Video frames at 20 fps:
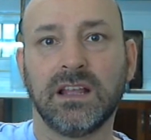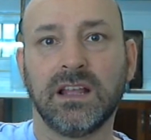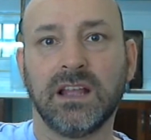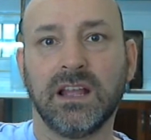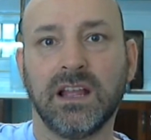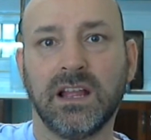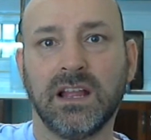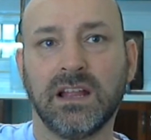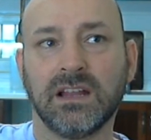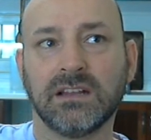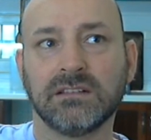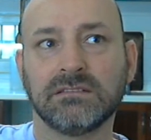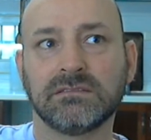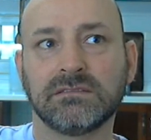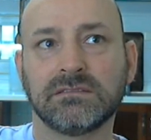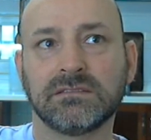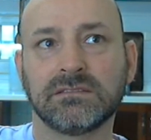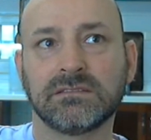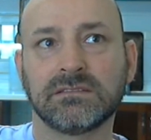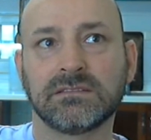
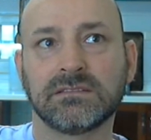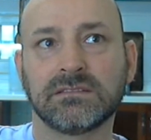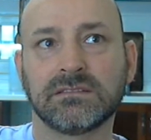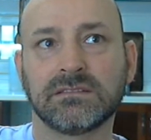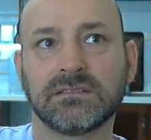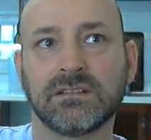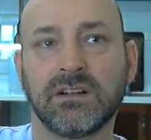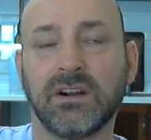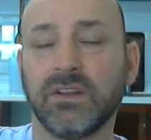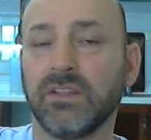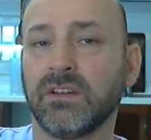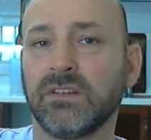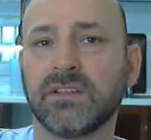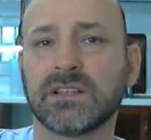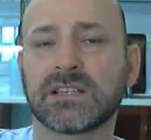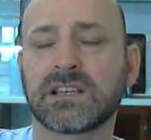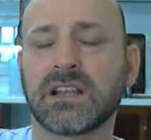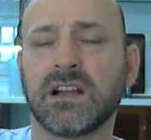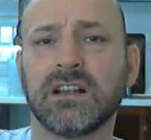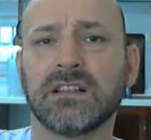And although
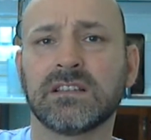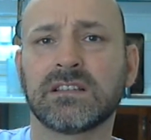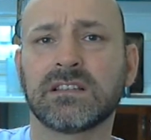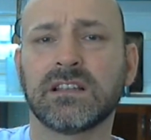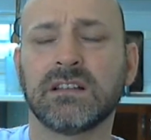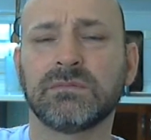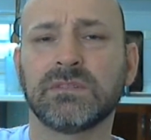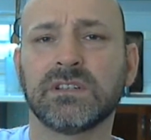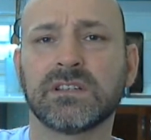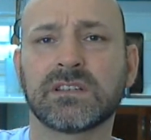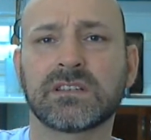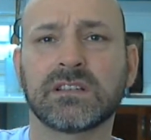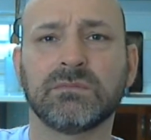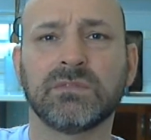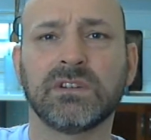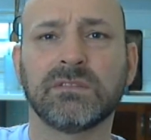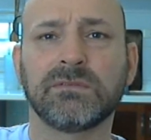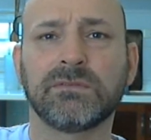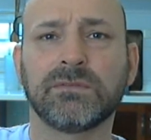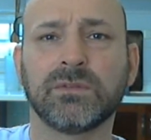this concept is
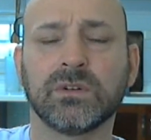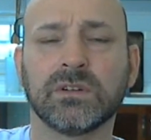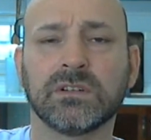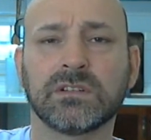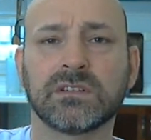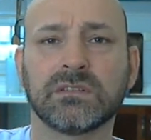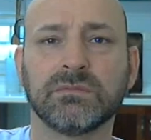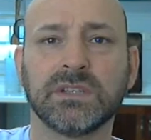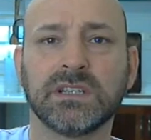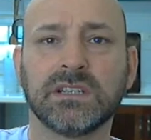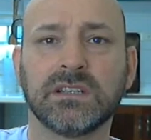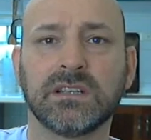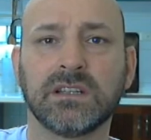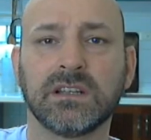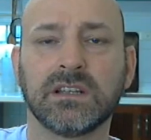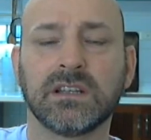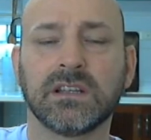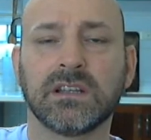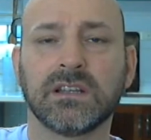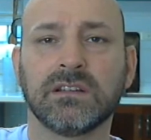somewhat foreign to me,
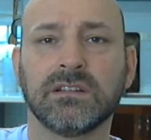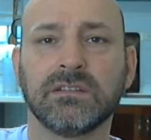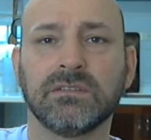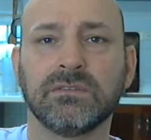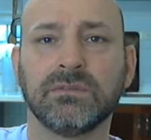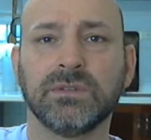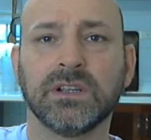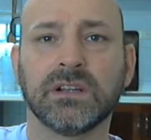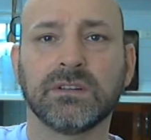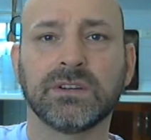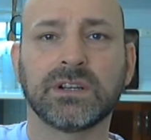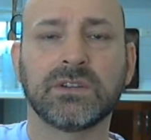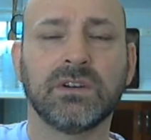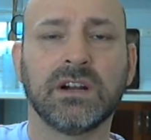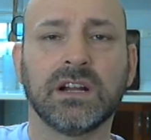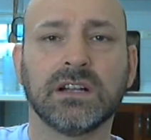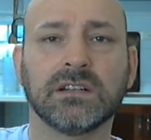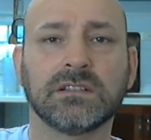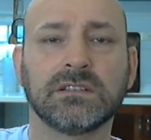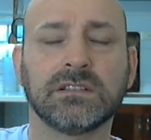we are
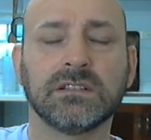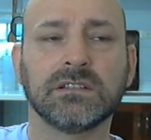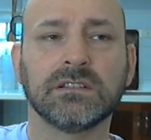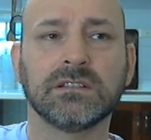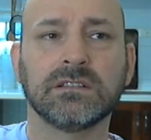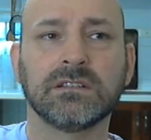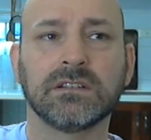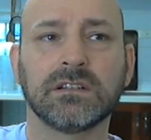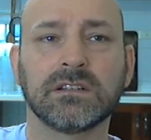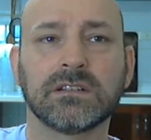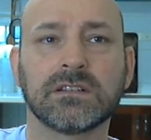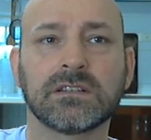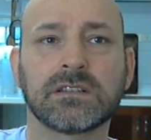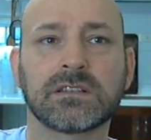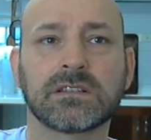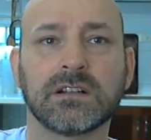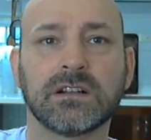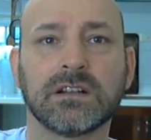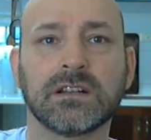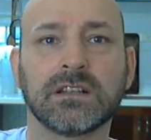required to
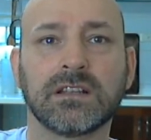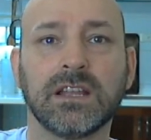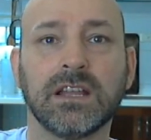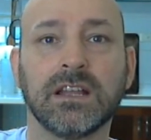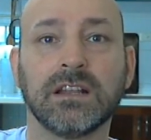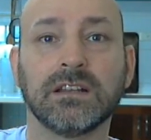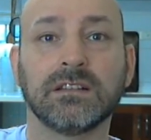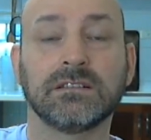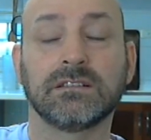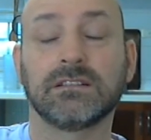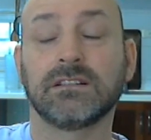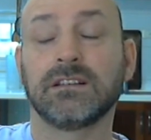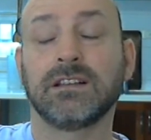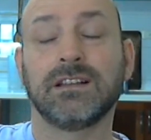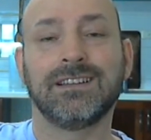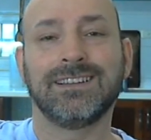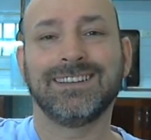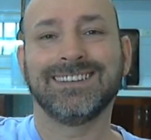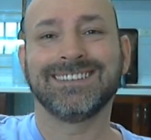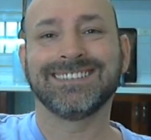start again.
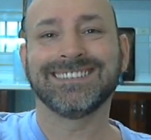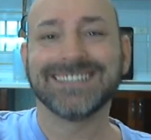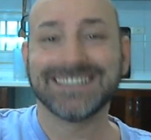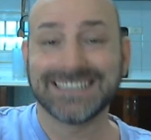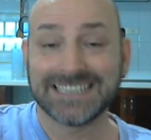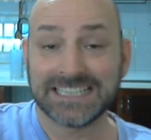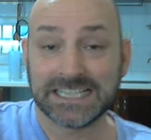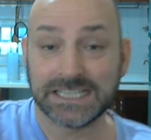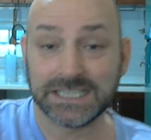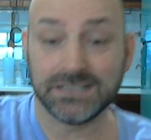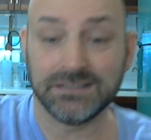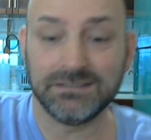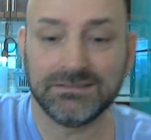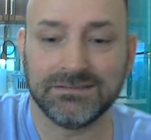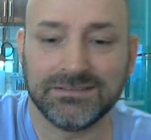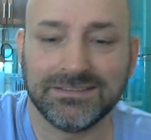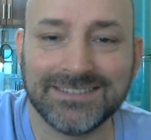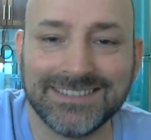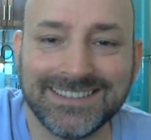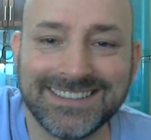I
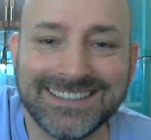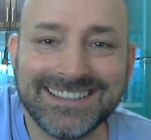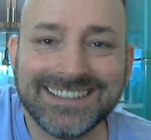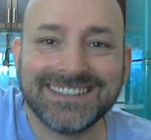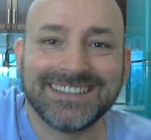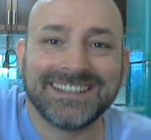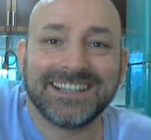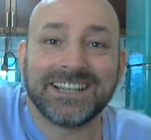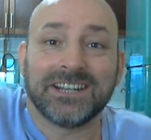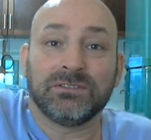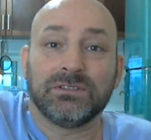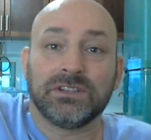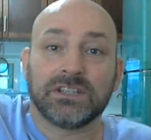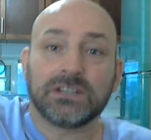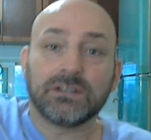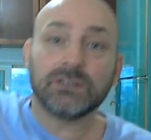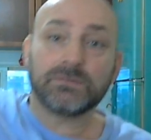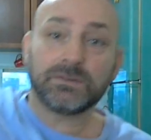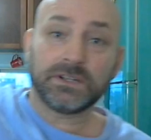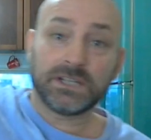don't really
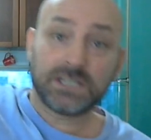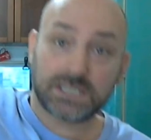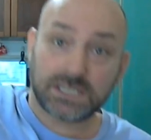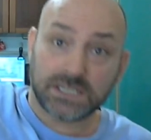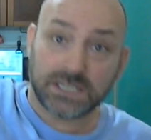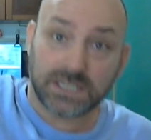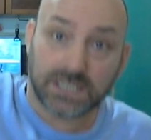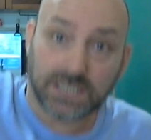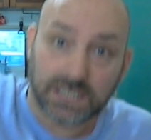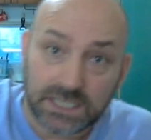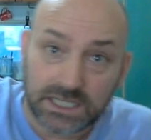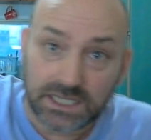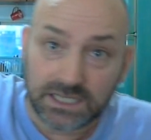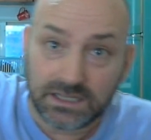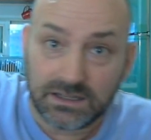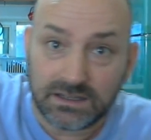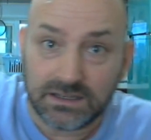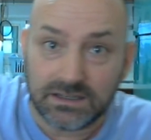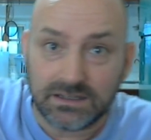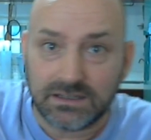go for that starting
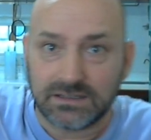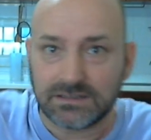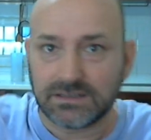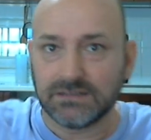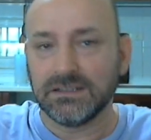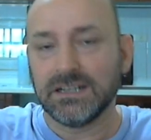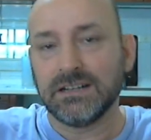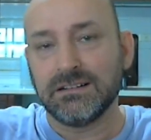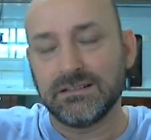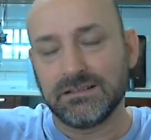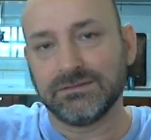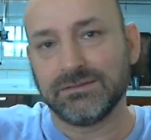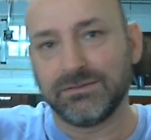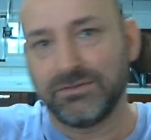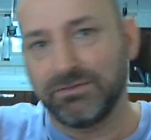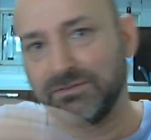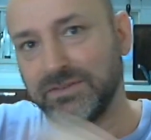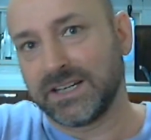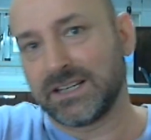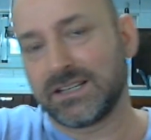again thing. So now
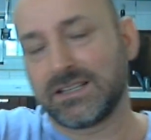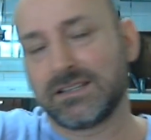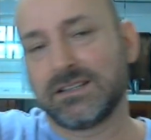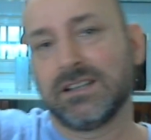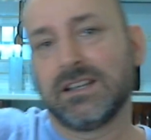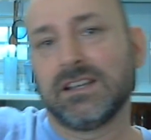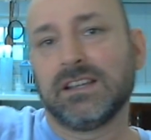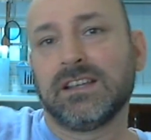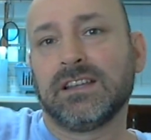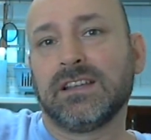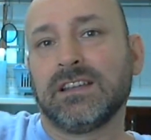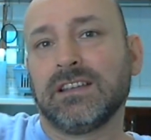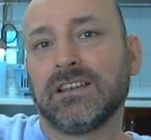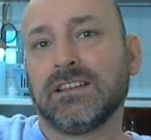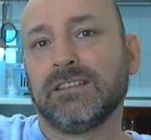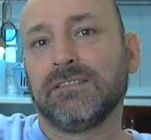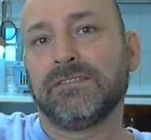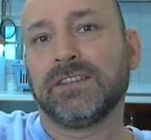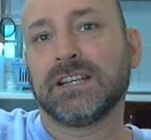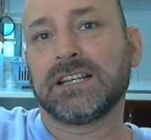fix
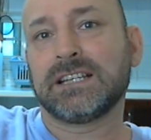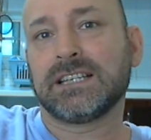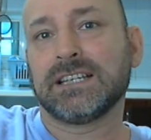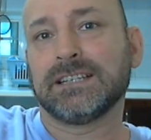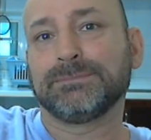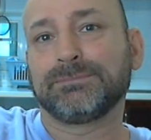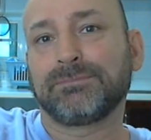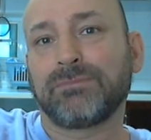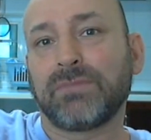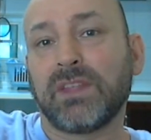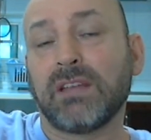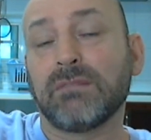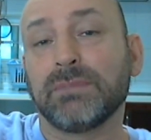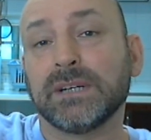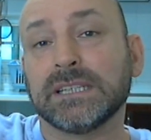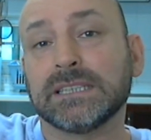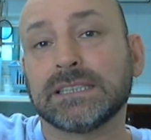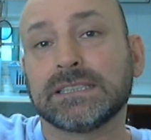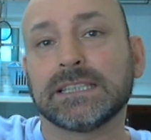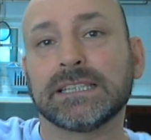it.
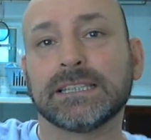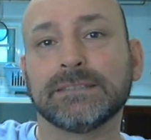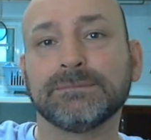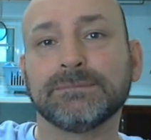But